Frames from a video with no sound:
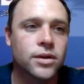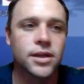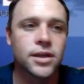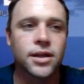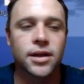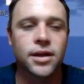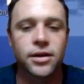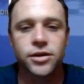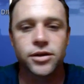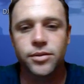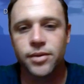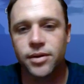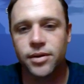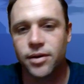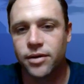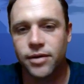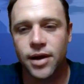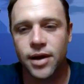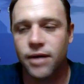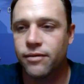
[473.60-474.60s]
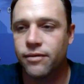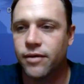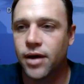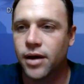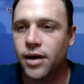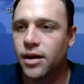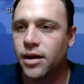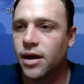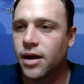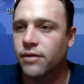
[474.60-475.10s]
See, that should be there. Yeah,
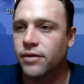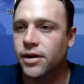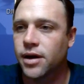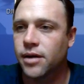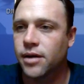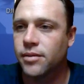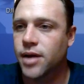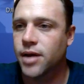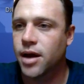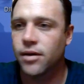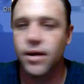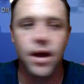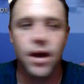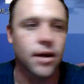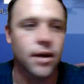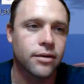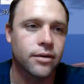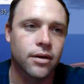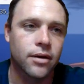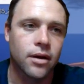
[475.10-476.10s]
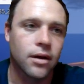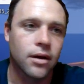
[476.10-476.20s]
fine. Every time now. Yeah.